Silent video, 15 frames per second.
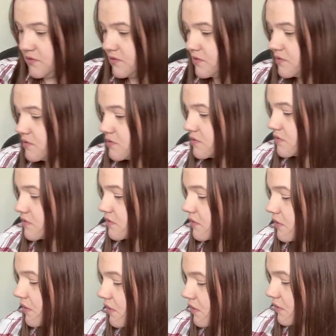
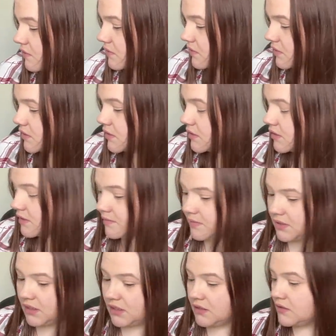So let
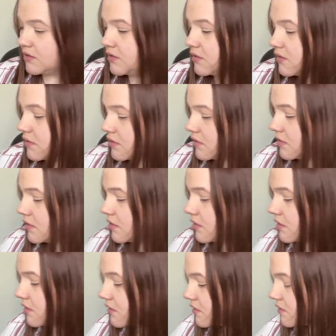me
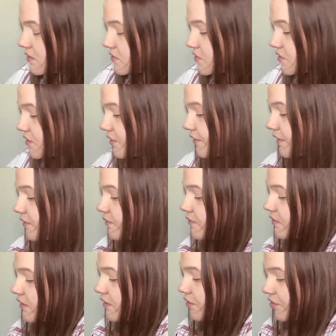show you
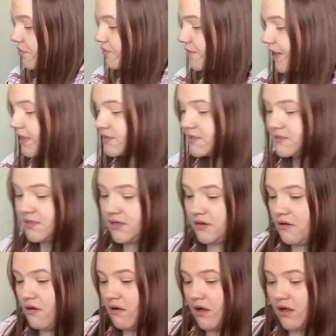the threads that
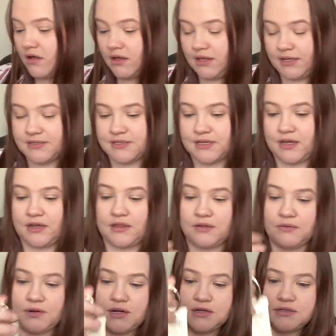are all Classic
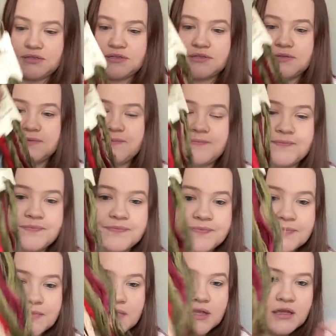Colorworks.
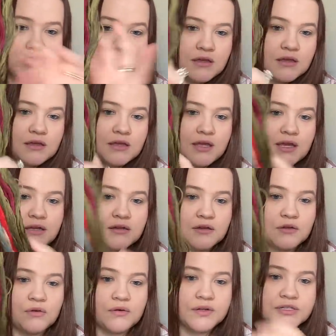Again, a
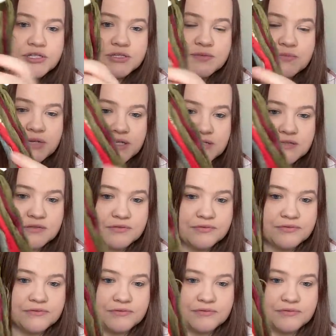gorgeous mix of